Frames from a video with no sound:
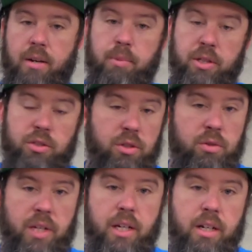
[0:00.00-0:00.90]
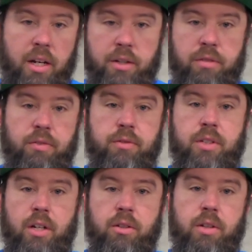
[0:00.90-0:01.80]
But you do get a
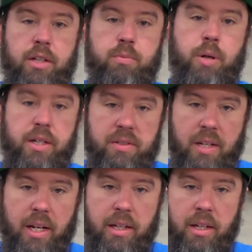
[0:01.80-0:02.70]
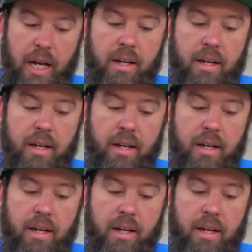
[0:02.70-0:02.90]
$150 less price tag.